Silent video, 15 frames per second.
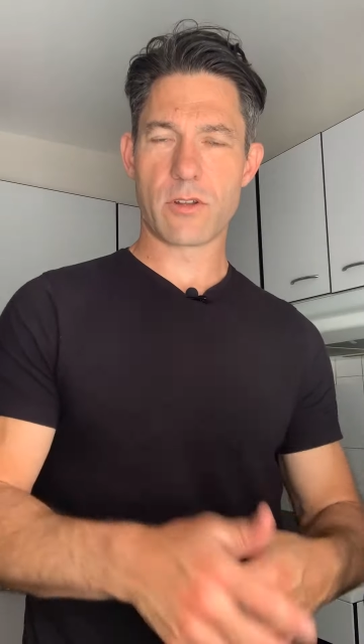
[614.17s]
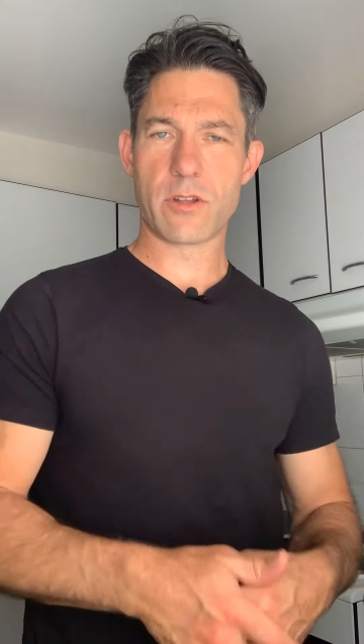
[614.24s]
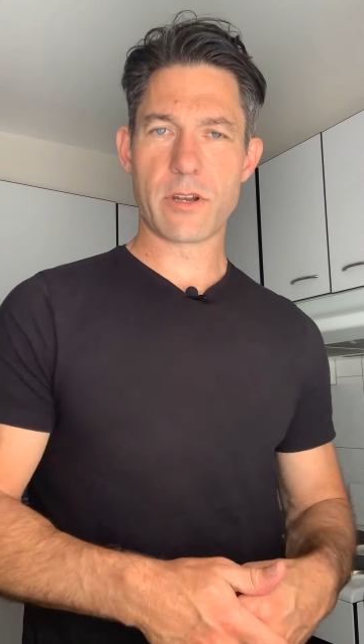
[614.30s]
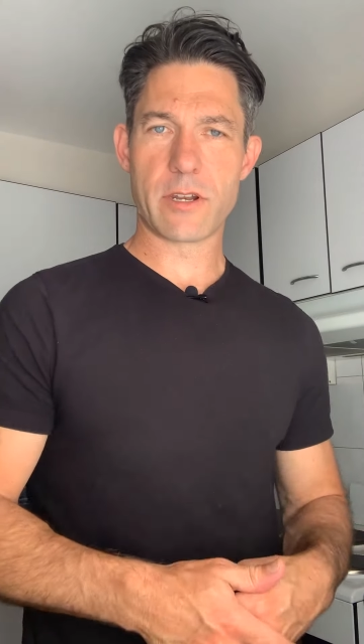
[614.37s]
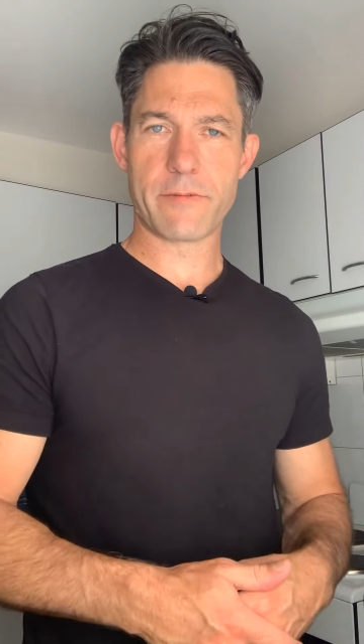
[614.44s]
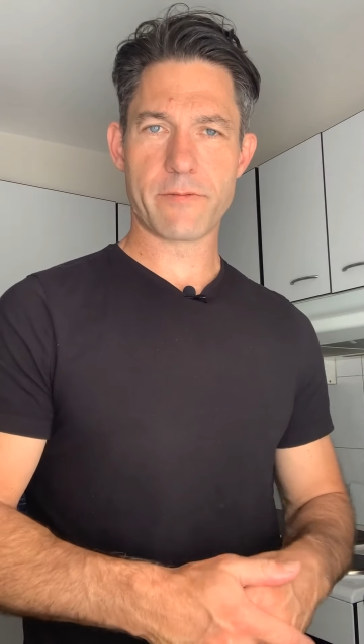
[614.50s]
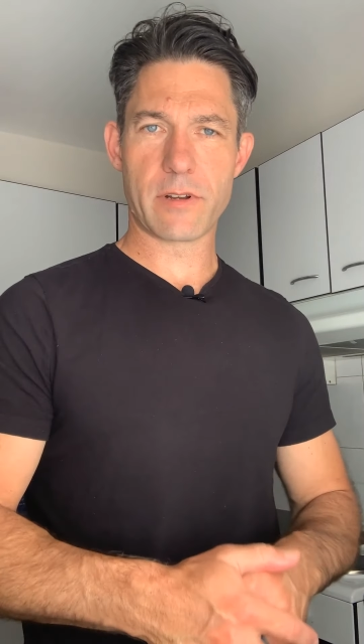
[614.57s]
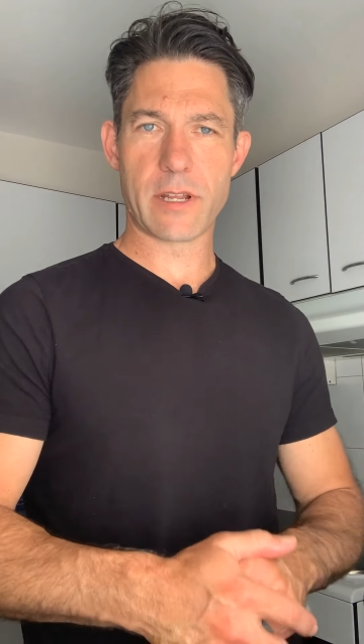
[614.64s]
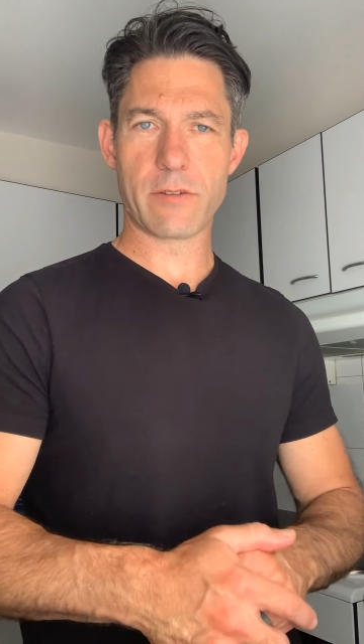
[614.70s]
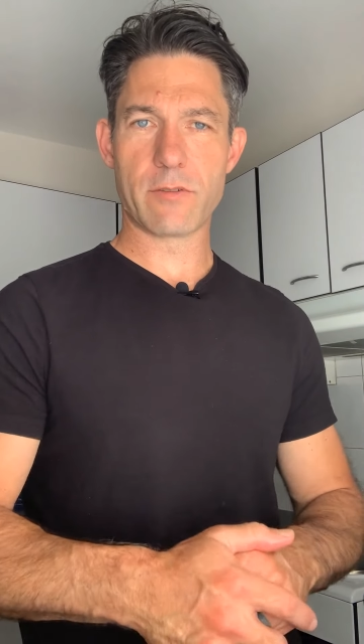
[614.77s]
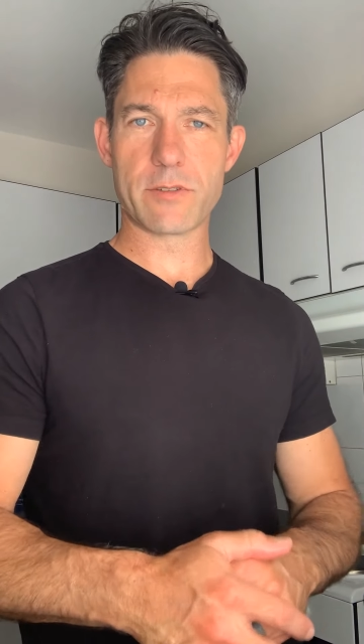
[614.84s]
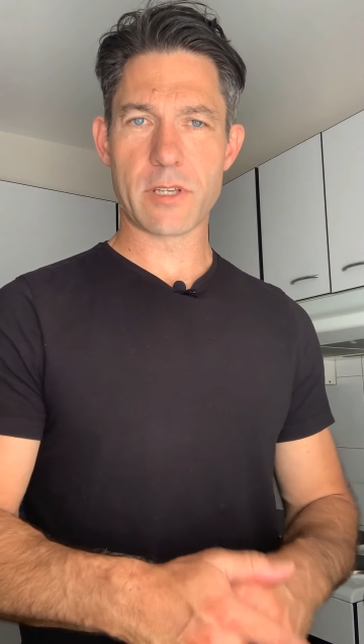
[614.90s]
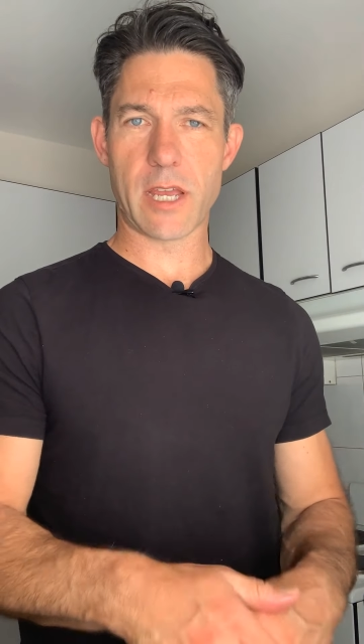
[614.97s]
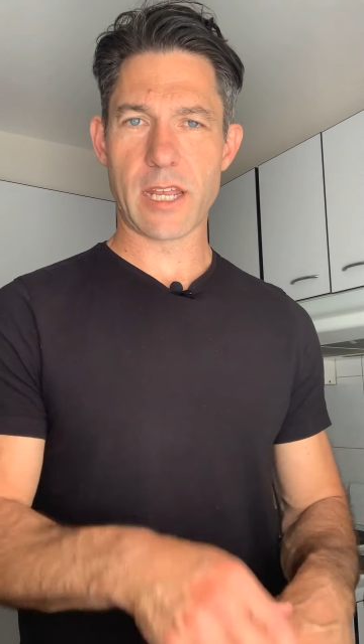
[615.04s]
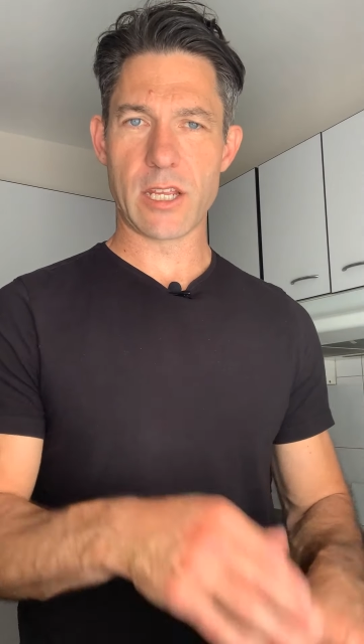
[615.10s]
a lot of different
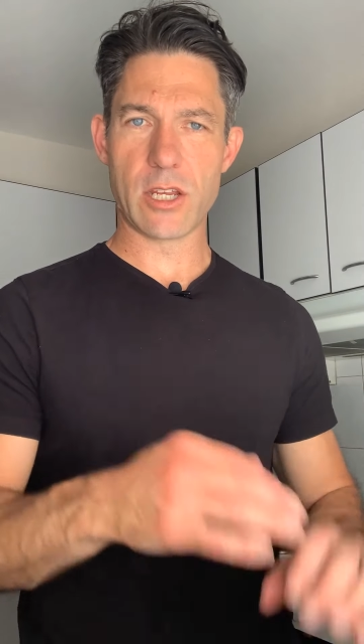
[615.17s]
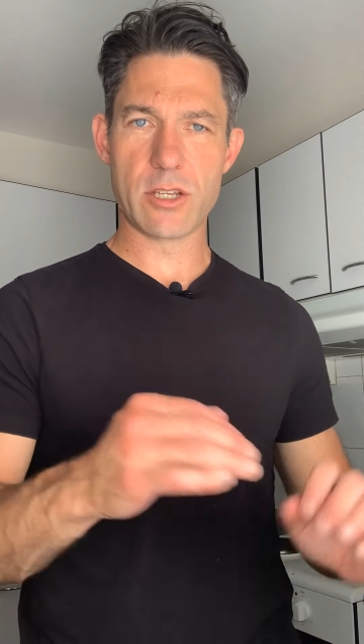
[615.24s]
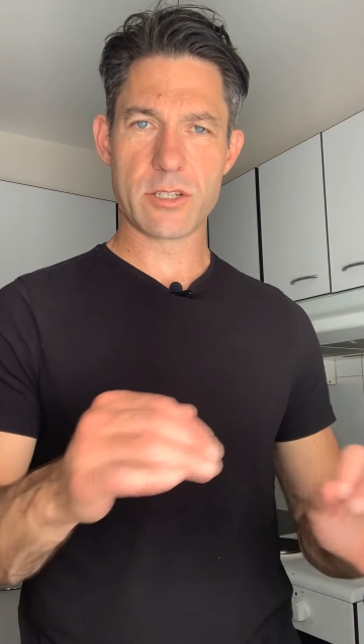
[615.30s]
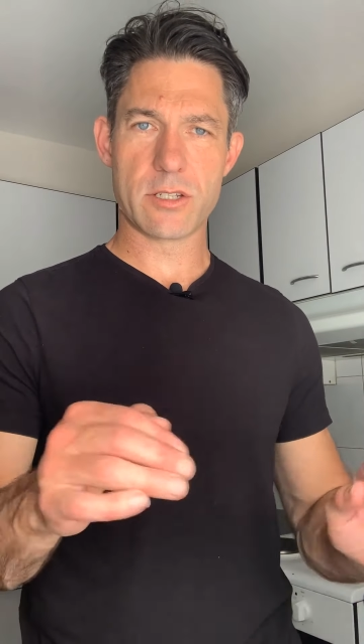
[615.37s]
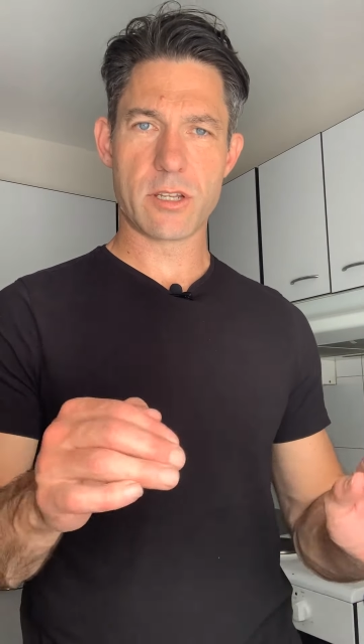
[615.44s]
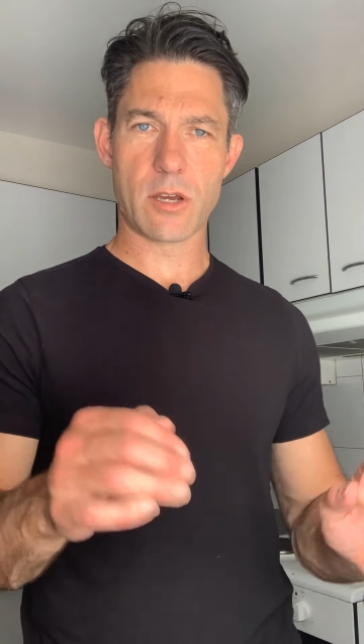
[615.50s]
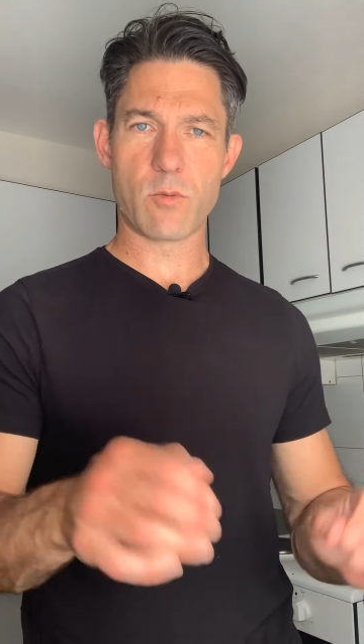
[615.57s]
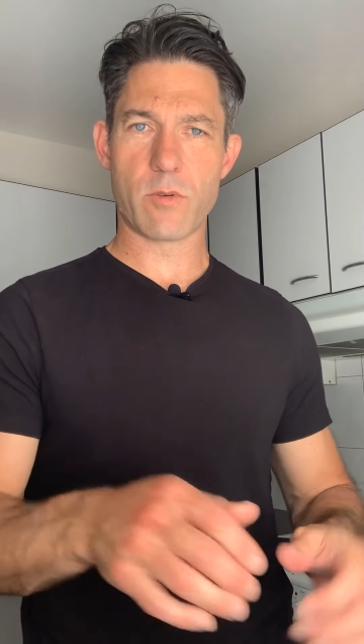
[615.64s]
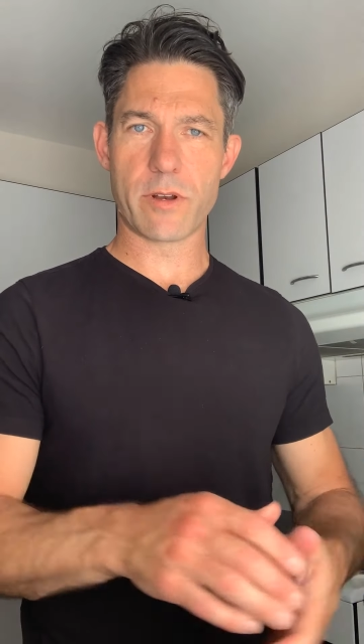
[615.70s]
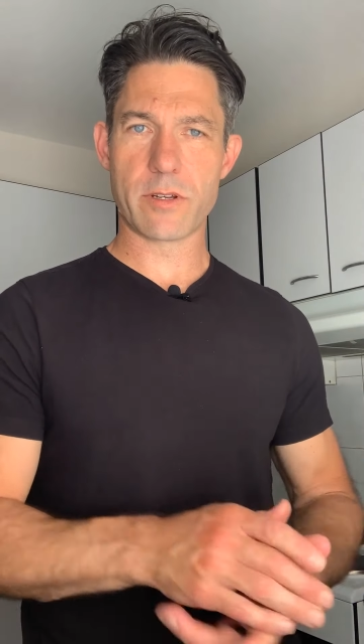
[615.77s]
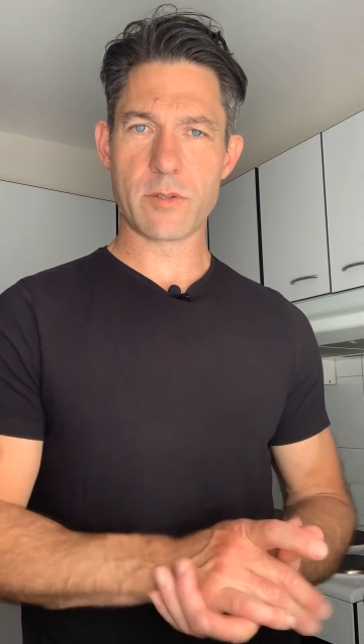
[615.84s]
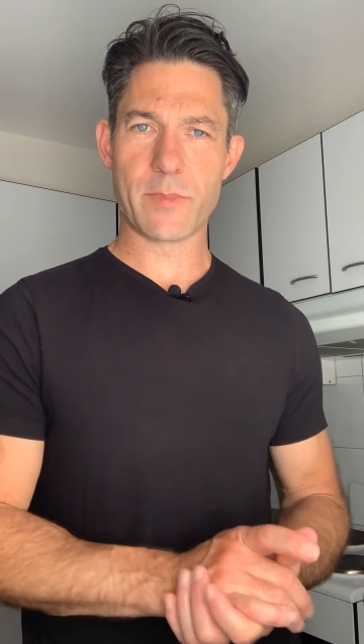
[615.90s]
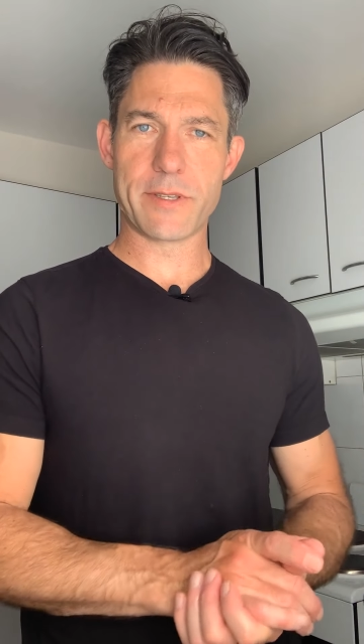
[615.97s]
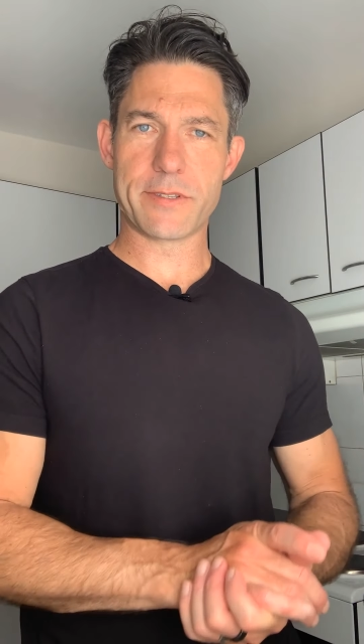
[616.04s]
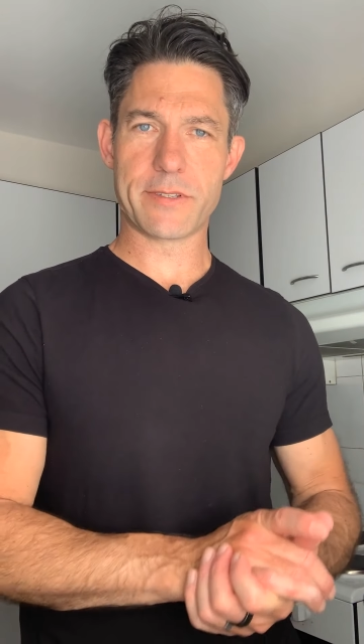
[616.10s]
levels and you just don't want
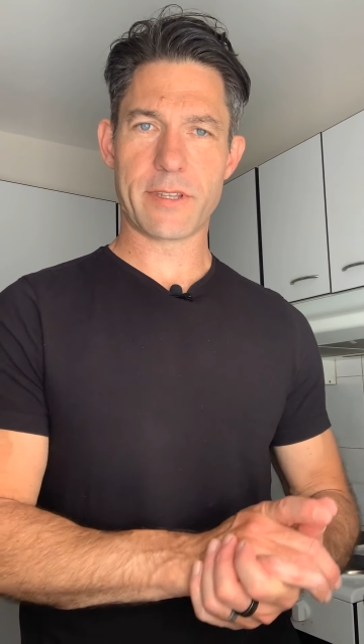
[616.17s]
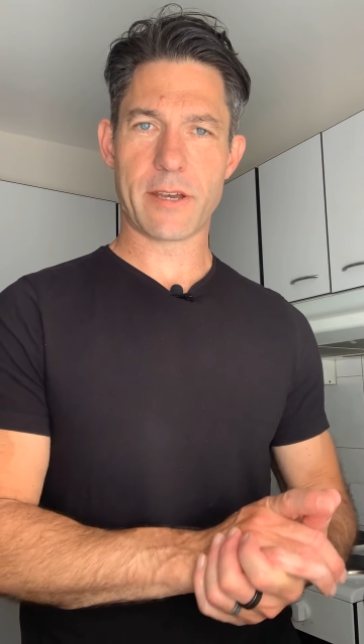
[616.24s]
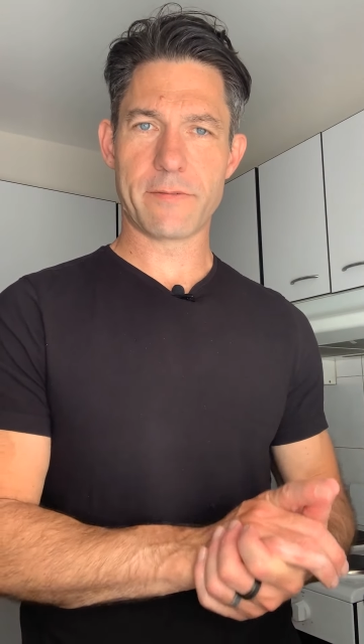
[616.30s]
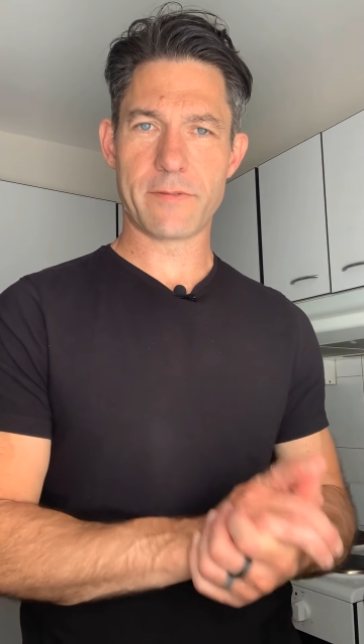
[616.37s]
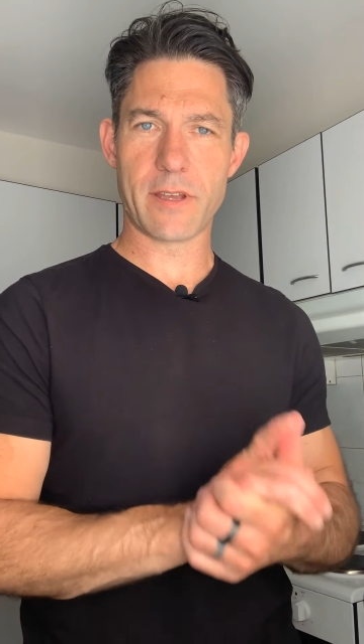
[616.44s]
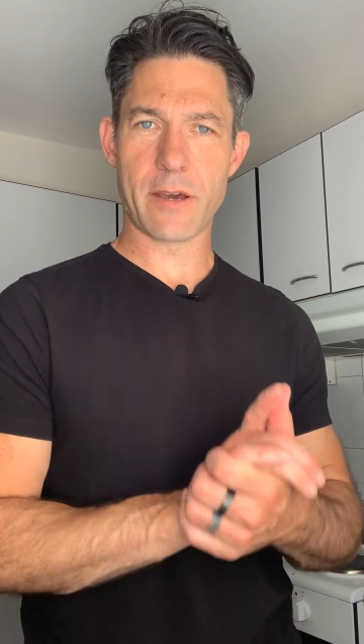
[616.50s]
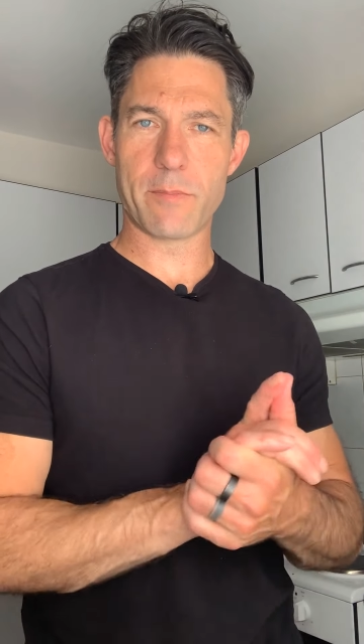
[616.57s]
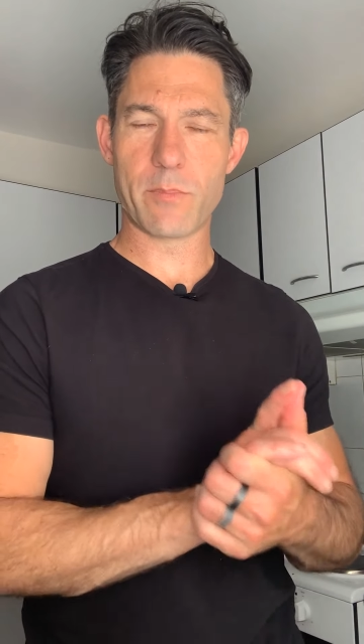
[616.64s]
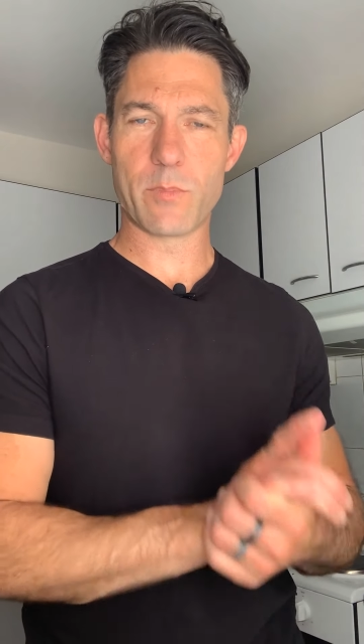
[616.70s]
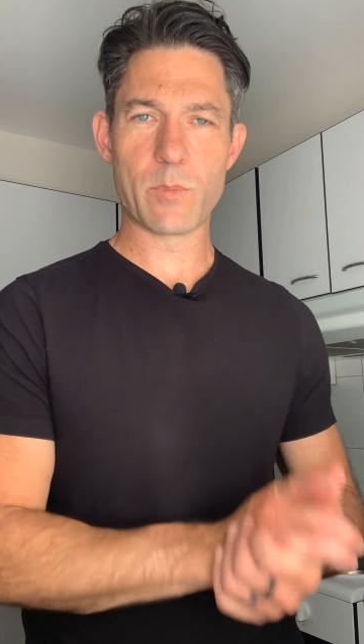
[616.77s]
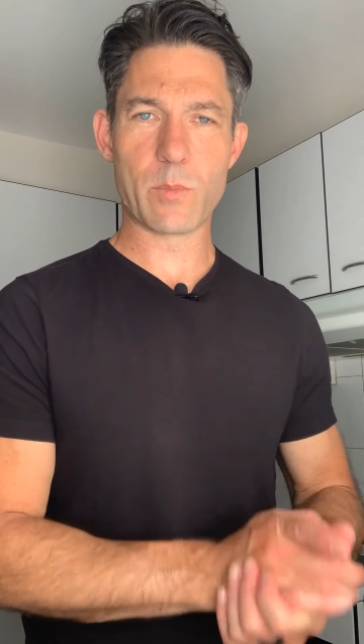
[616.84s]
it to be stuffed up